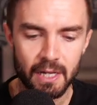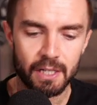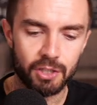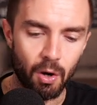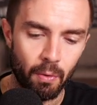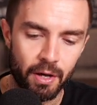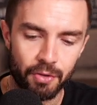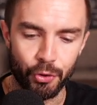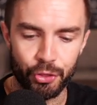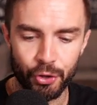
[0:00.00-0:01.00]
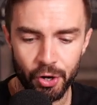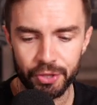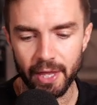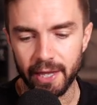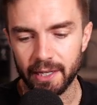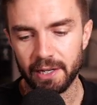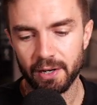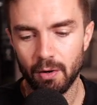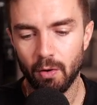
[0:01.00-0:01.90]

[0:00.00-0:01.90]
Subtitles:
So the third thing here